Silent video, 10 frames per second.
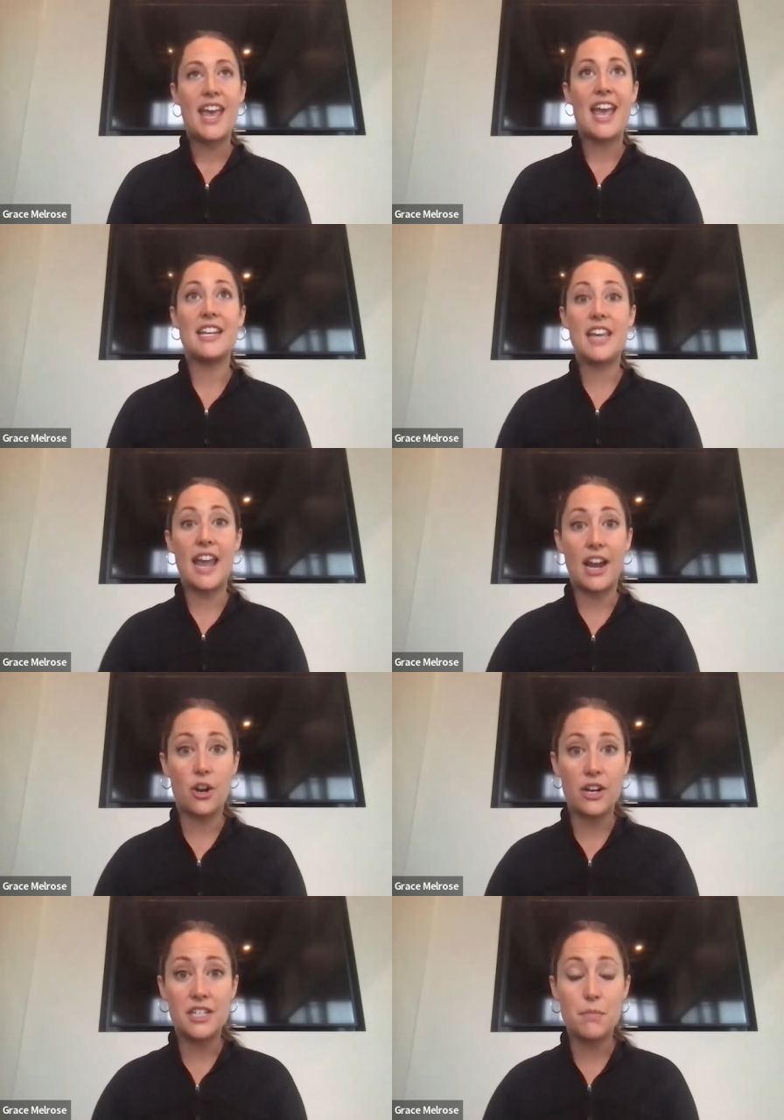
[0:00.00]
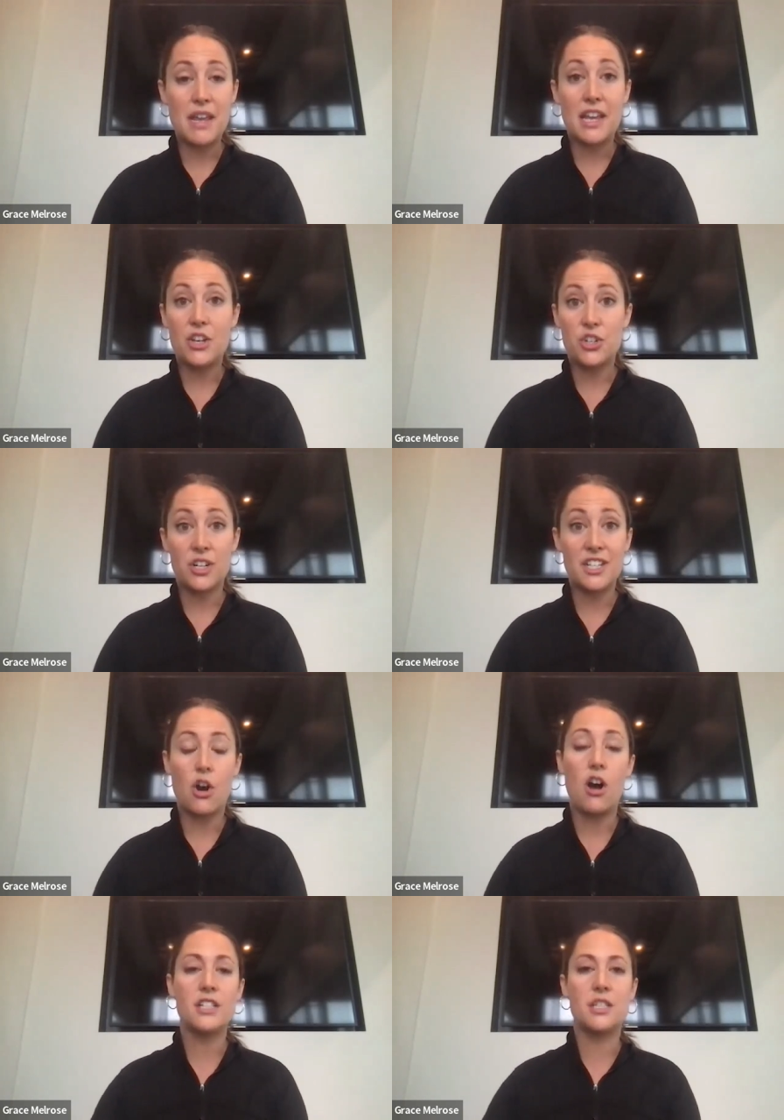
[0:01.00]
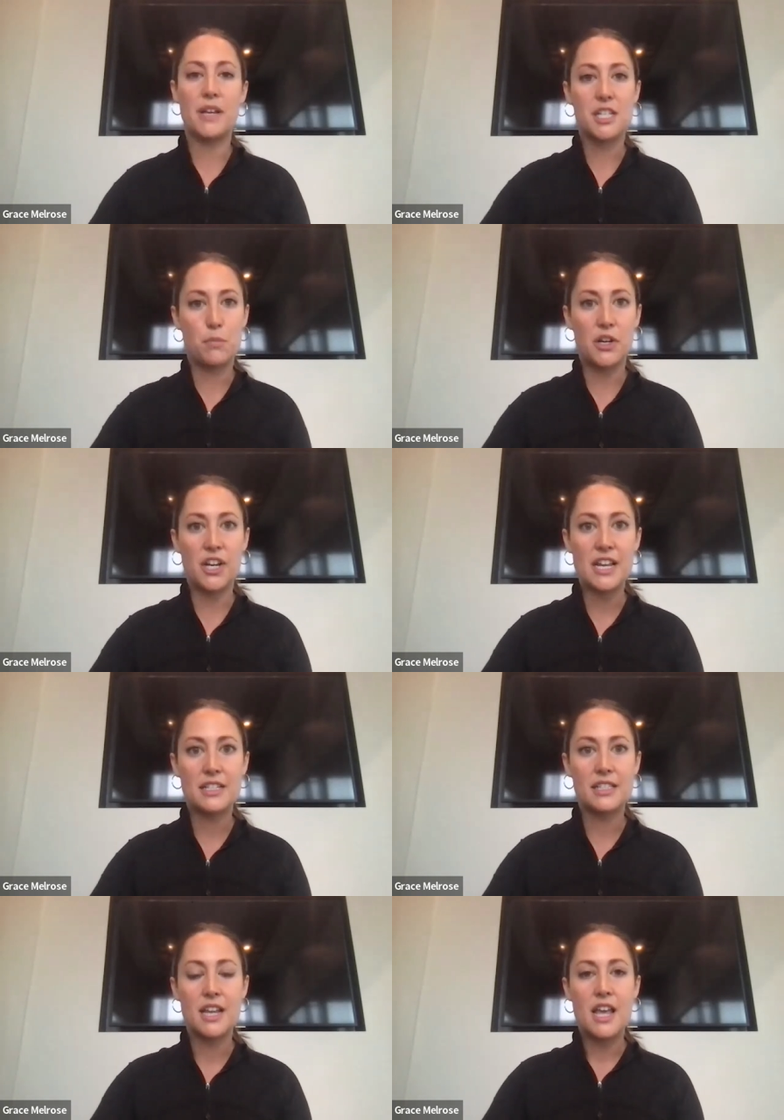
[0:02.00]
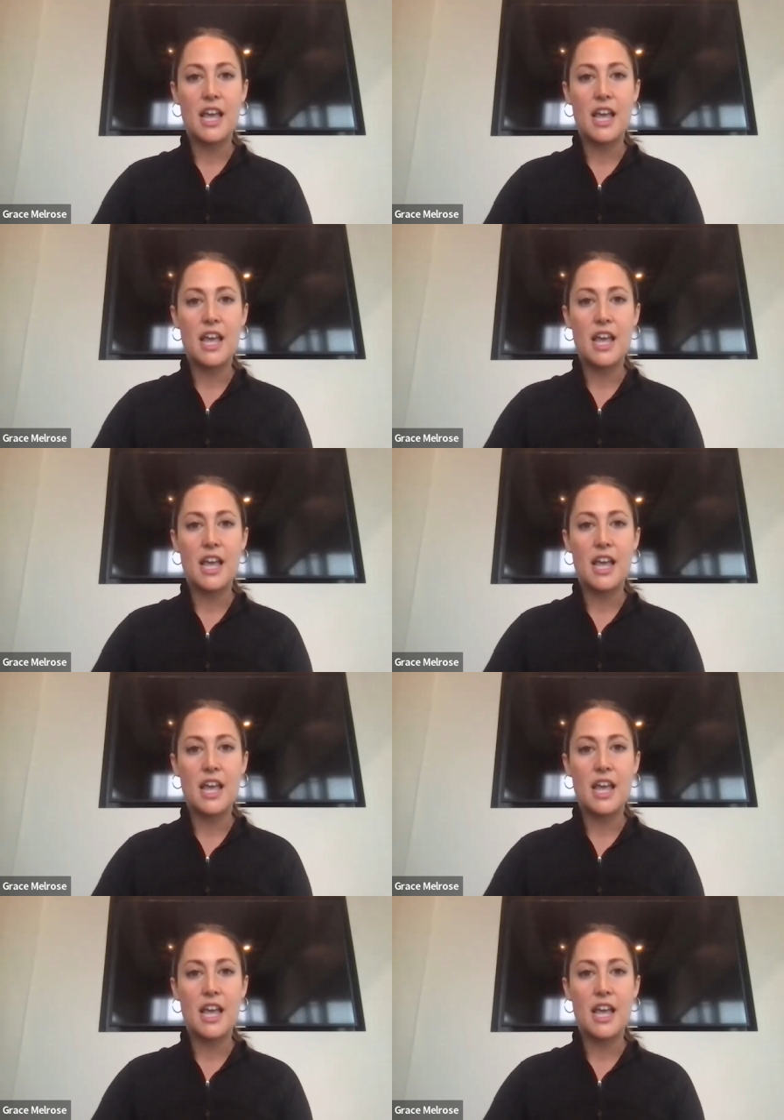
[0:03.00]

and care into making sure it's an awesome experience.